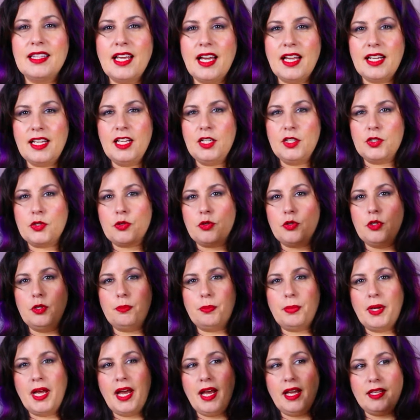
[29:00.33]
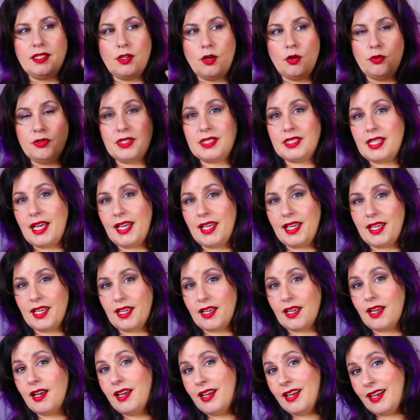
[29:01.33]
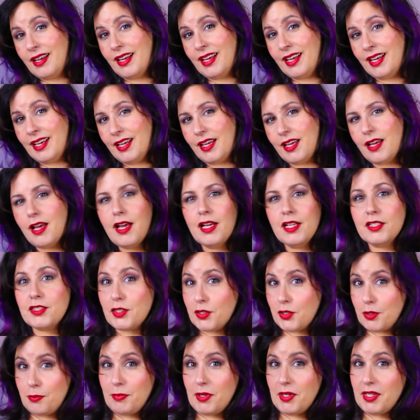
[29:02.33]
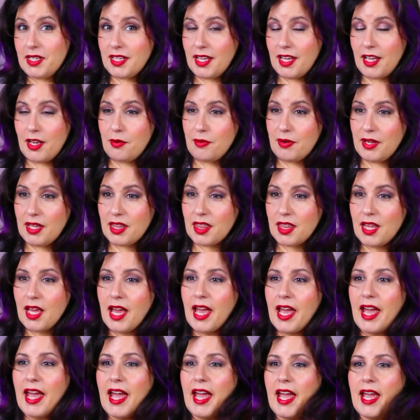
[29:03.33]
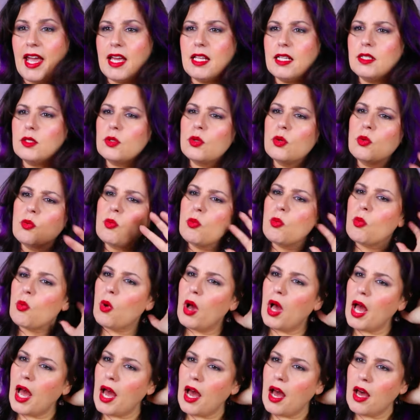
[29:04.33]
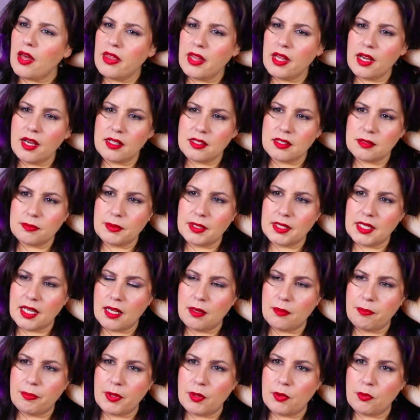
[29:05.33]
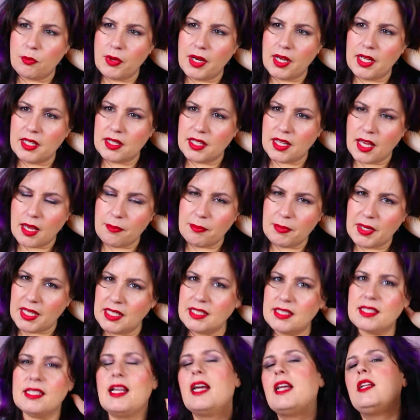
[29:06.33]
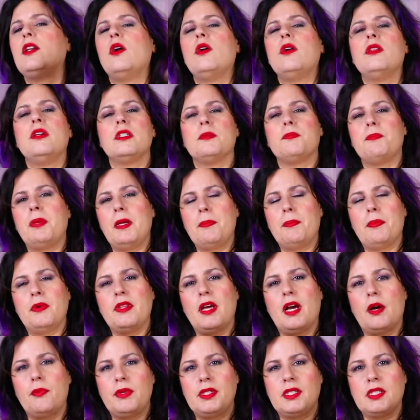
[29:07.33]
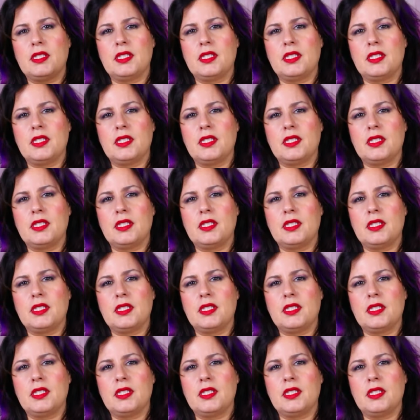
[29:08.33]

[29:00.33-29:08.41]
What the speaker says: that each group has their own psychic to communicate with. And how they got split up and what that means. And I know there's people that we